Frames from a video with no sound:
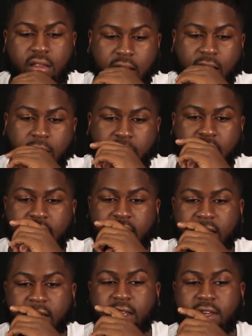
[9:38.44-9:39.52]

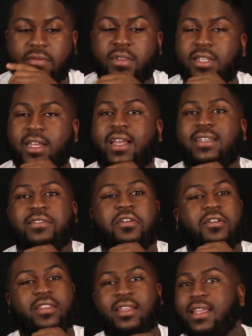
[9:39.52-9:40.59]
to give the Jazz
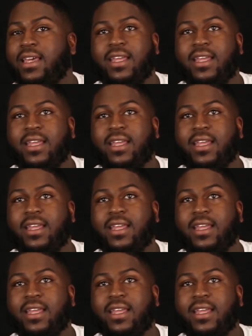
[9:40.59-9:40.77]
all that they